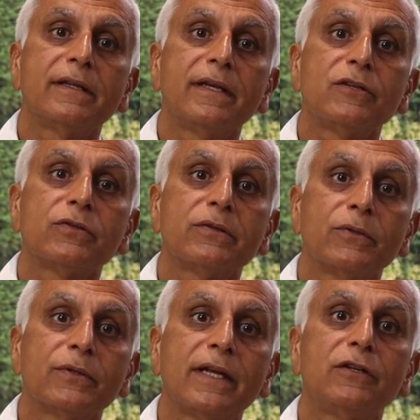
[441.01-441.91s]
They should
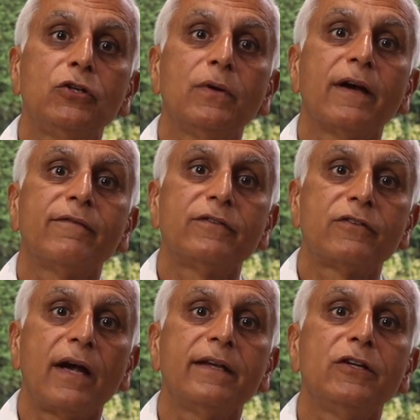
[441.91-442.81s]
know that you have
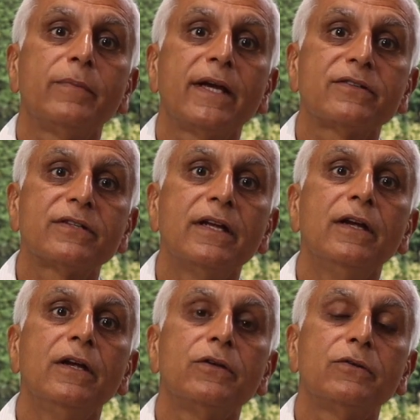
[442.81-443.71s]
tried your best
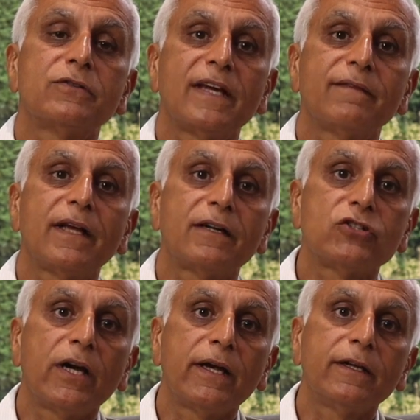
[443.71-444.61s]
to save that
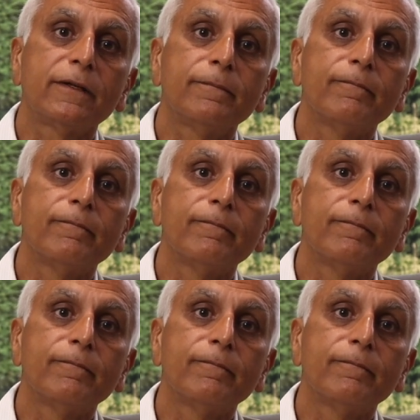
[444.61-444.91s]
child.